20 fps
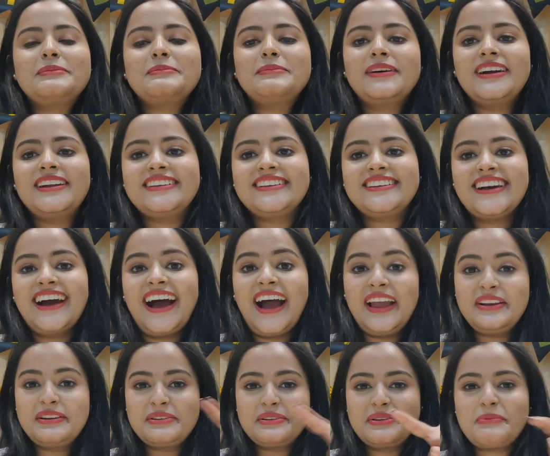but
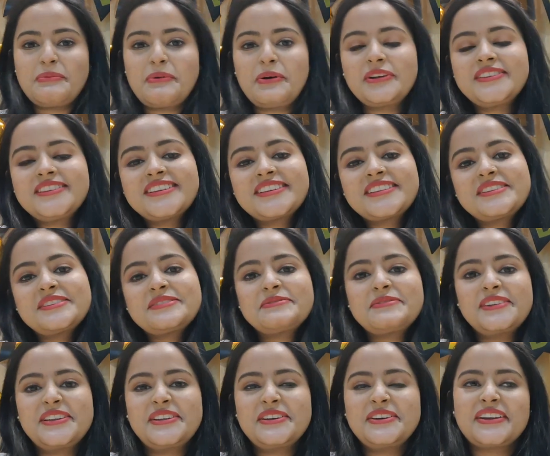I know you're watching this
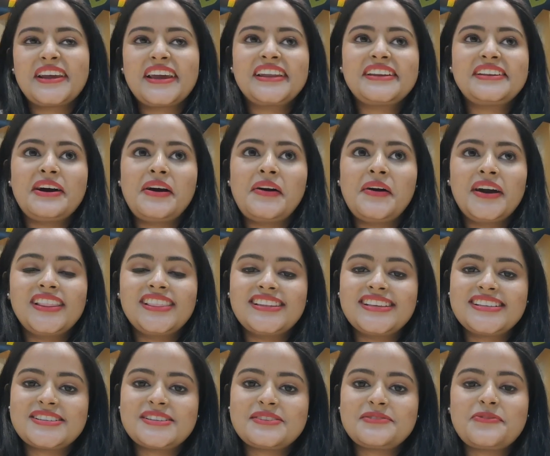video right now, and
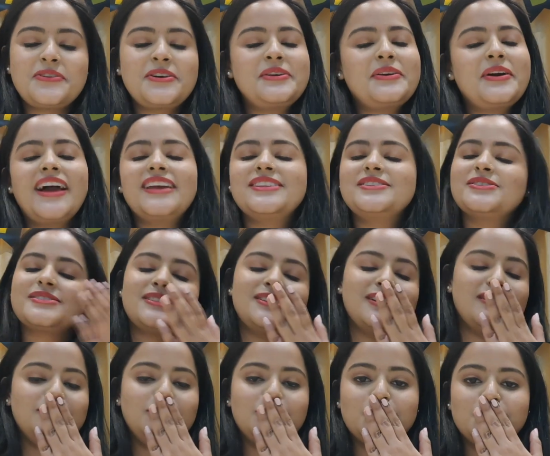this is for you. I just
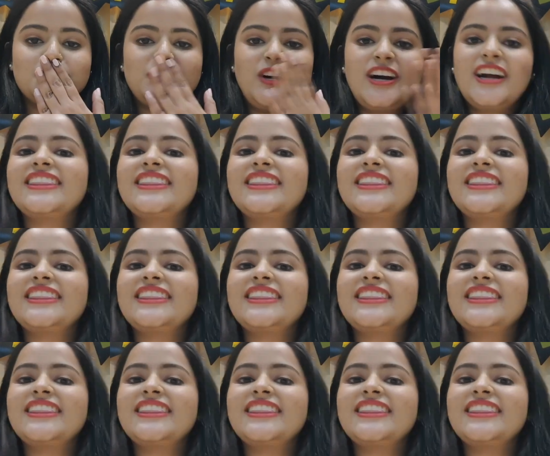love you.